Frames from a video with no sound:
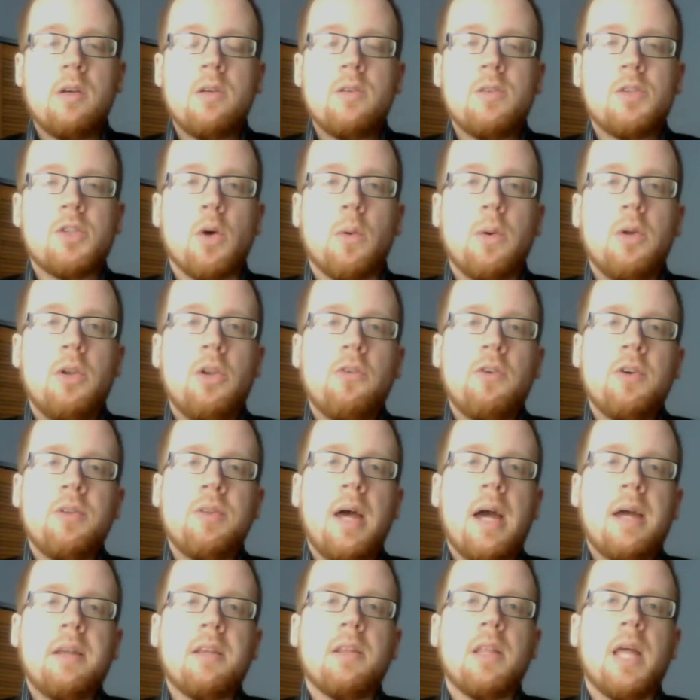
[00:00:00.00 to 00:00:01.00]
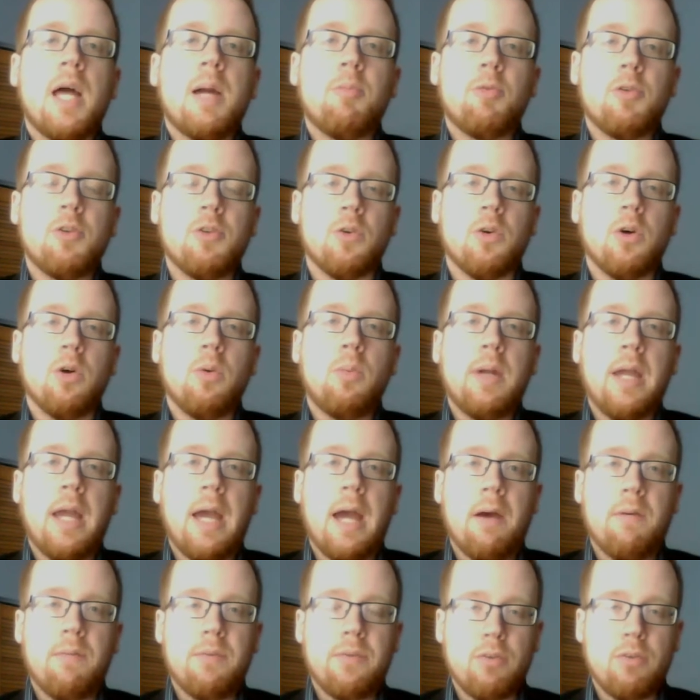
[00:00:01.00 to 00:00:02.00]
So in Newfoundland and Labrador, we
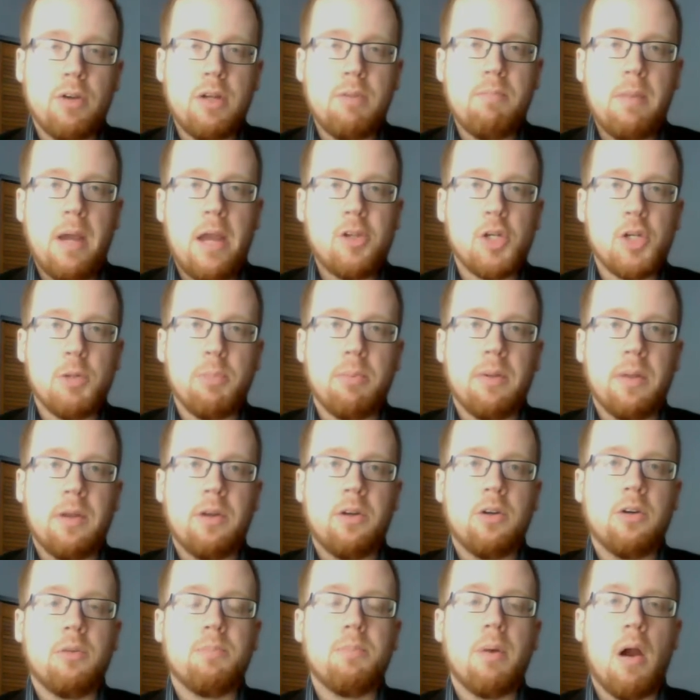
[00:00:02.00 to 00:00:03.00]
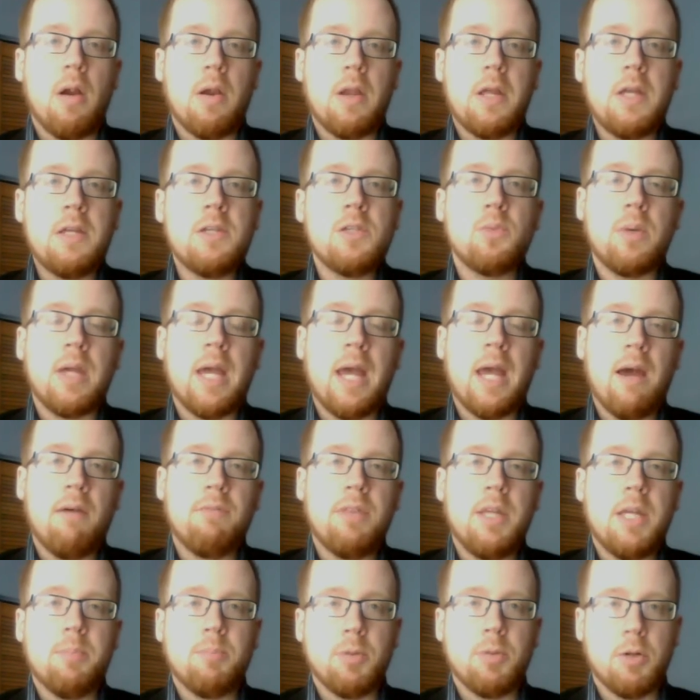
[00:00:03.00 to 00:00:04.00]
have three major political parties. We
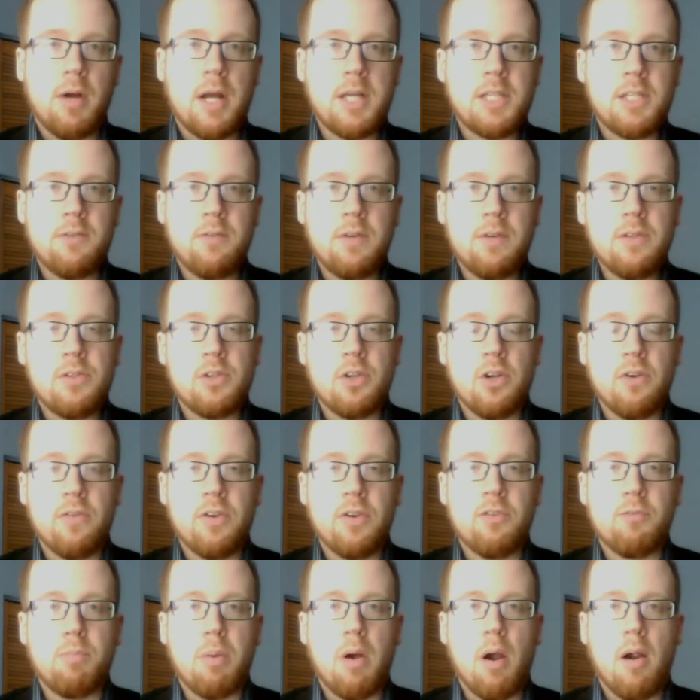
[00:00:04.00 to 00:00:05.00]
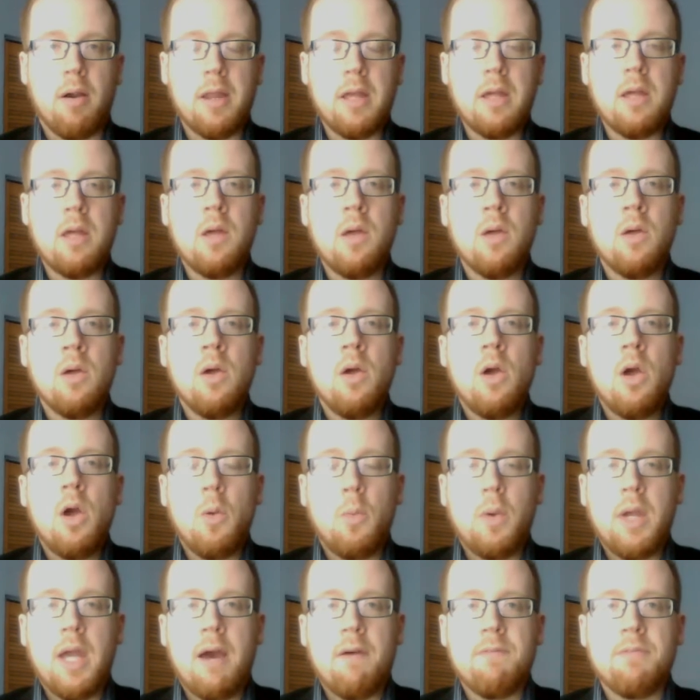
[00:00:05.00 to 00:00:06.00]
have the Progressive Conservative Party,
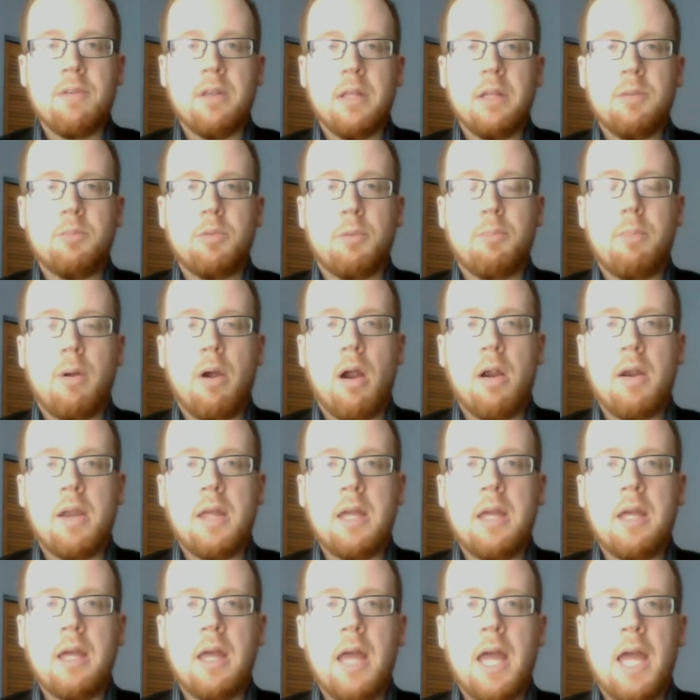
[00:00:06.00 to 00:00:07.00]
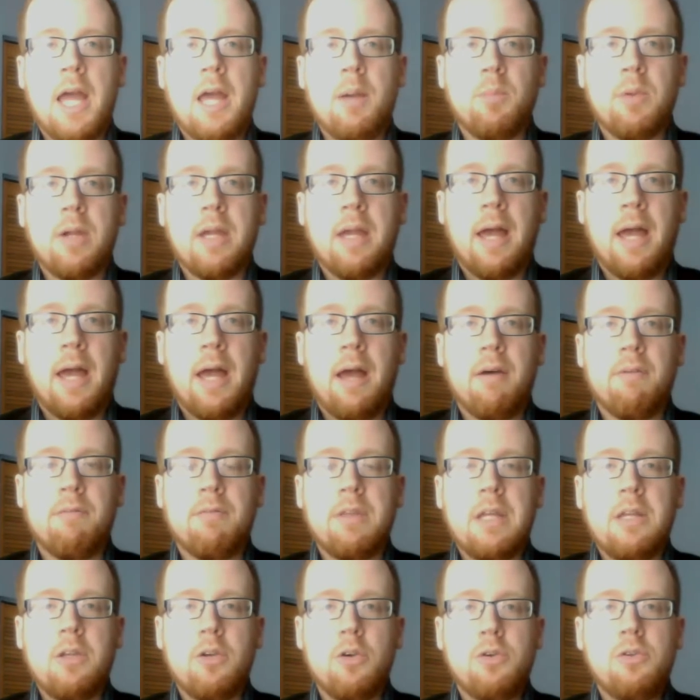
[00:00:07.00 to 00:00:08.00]
we have the Liberal Party, and we have
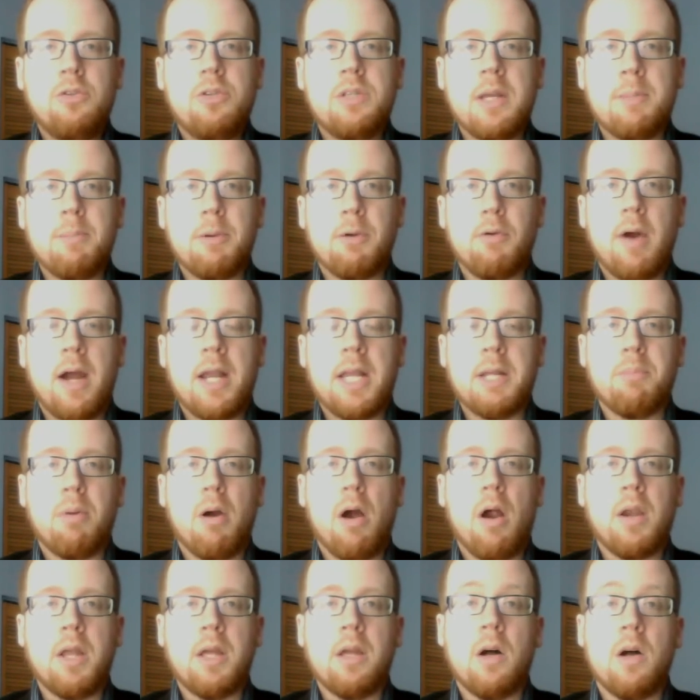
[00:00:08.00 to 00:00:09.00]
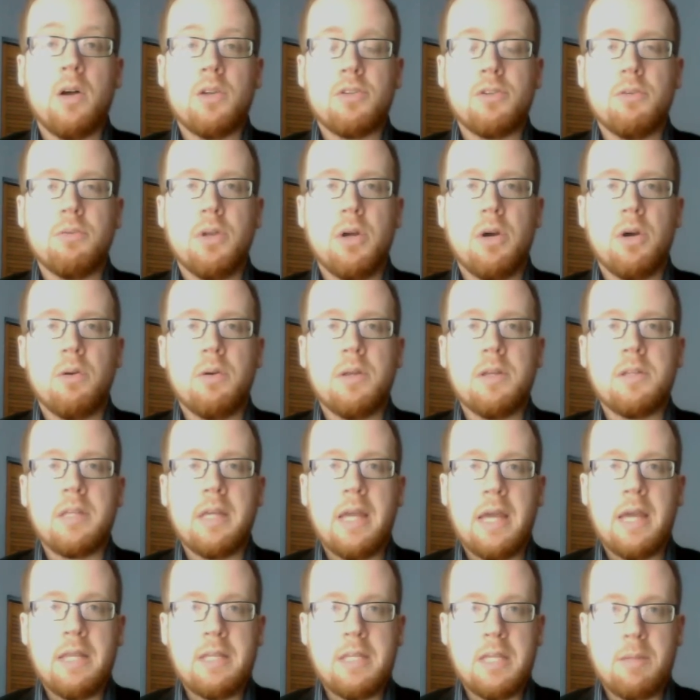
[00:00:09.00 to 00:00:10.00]
the New Democratic Party, also known as
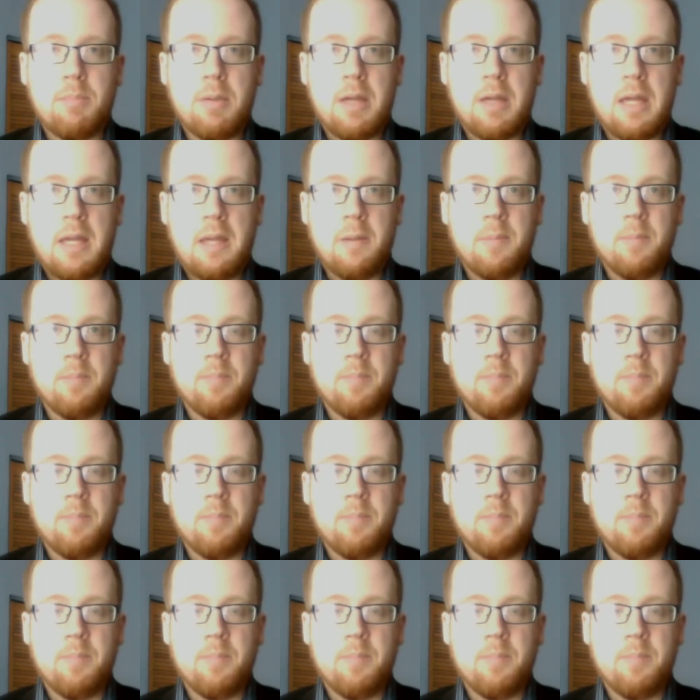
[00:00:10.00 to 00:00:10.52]
the NDP.